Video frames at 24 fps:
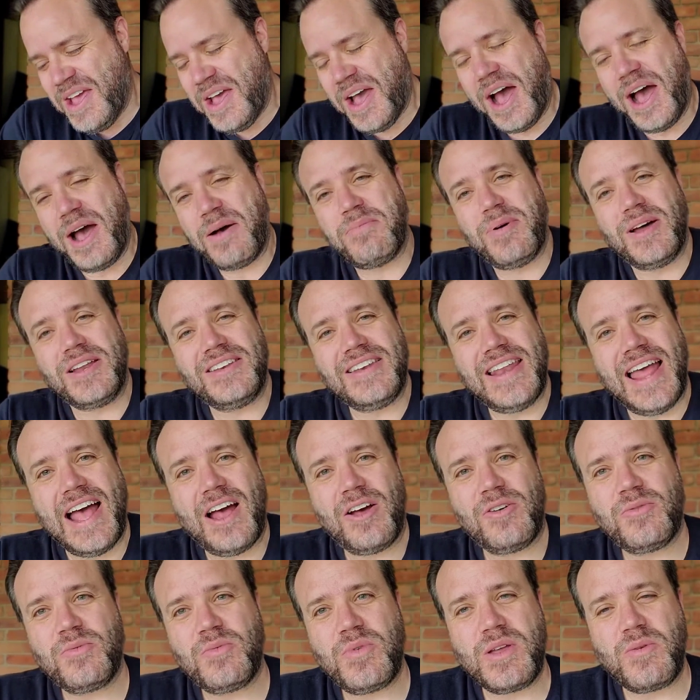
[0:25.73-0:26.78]
Uh, but
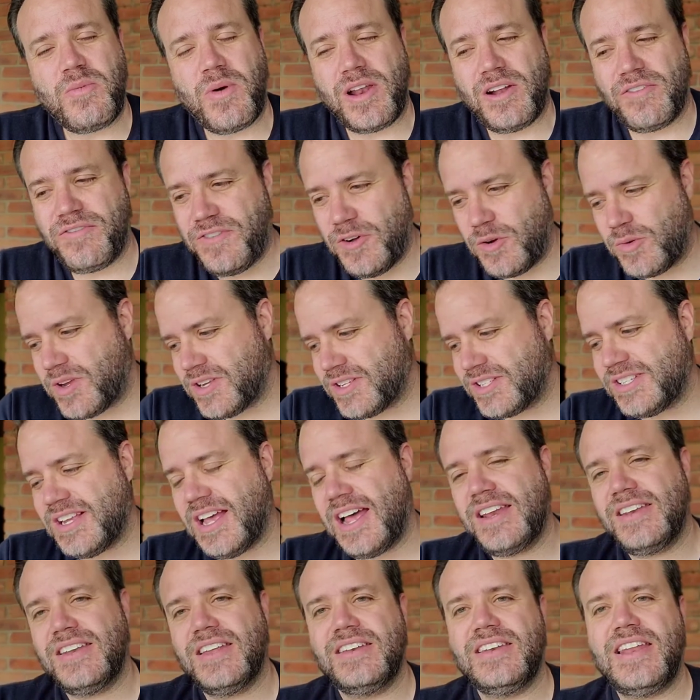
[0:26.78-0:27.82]
now we want to focus
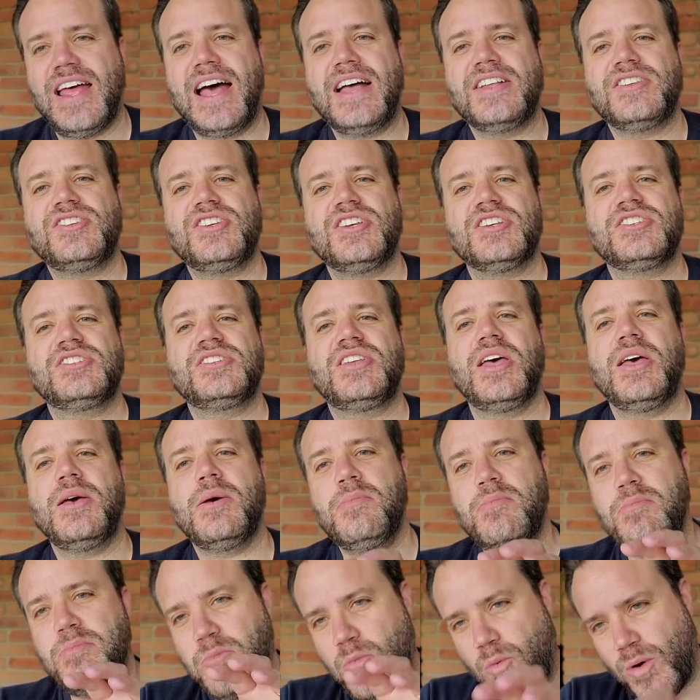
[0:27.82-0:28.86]
on not just
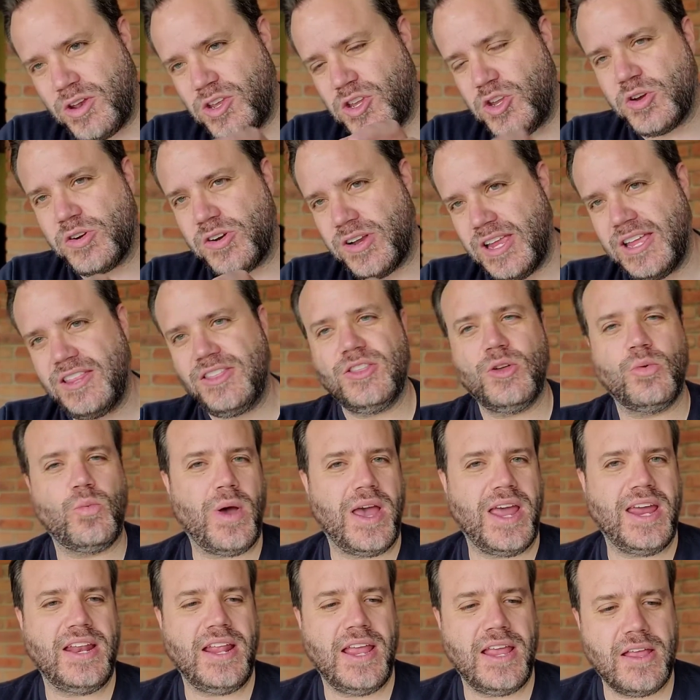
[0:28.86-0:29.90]
when you're in the
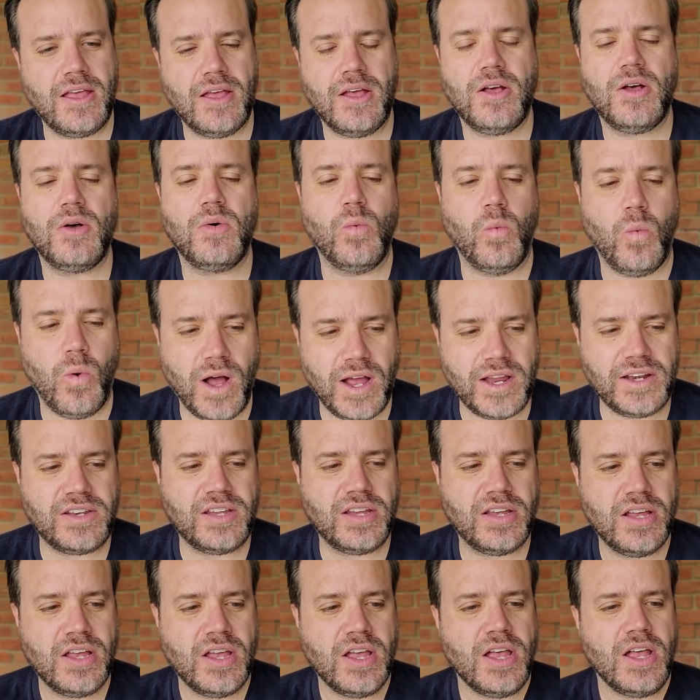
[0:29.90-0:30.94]
waiting,
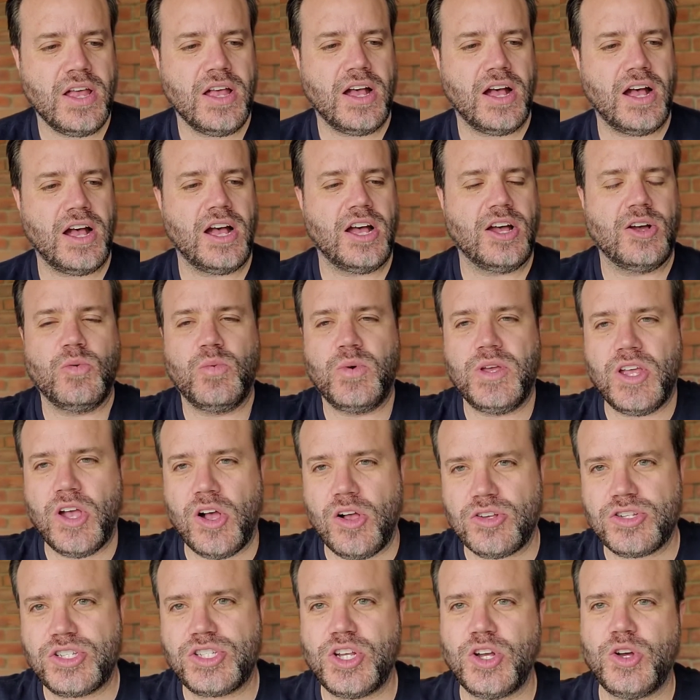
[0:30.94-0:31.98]
what uh, we
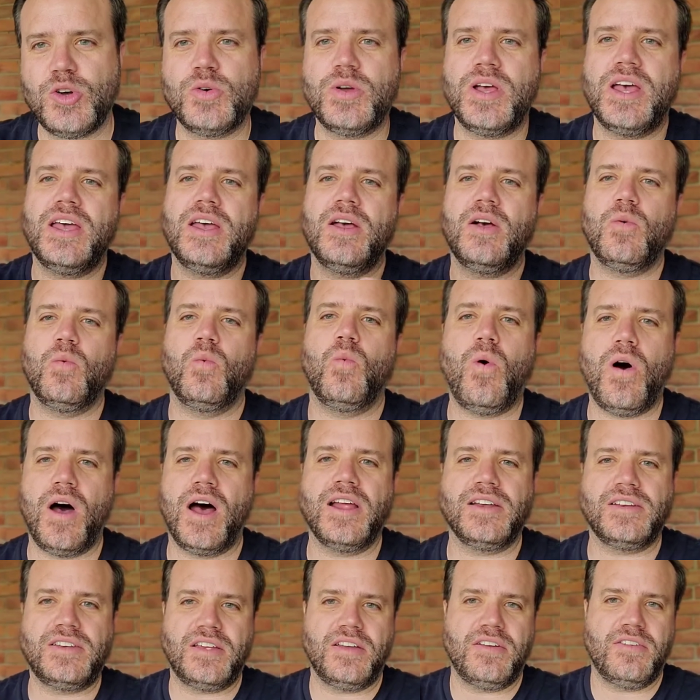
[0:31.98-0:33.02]
also
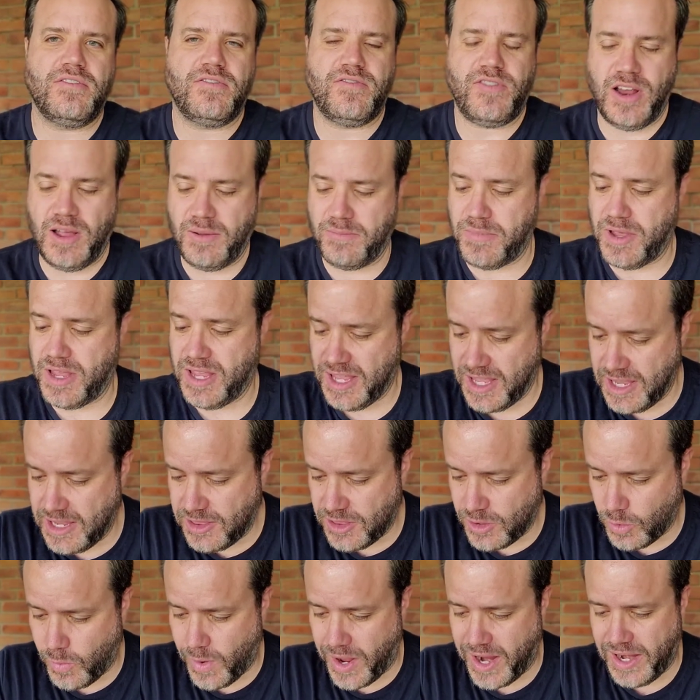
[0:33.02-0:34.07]
want from in
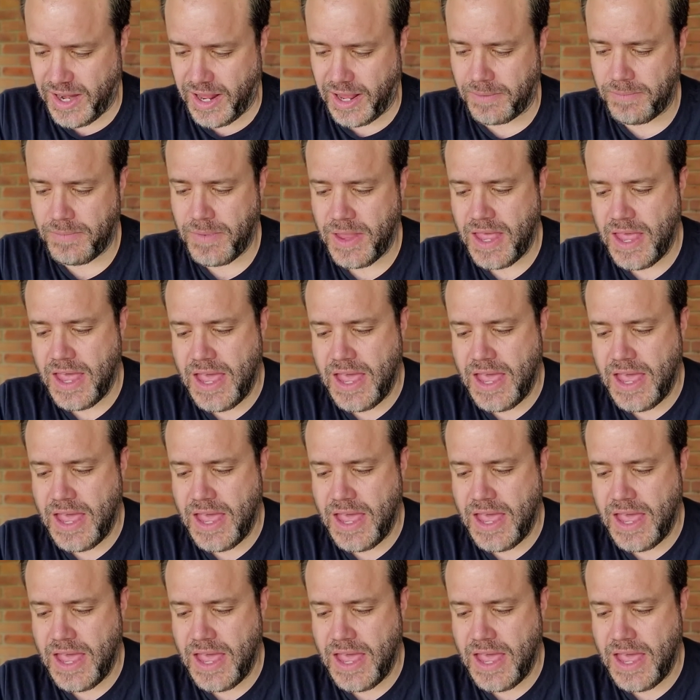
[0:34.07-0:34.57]
the waiting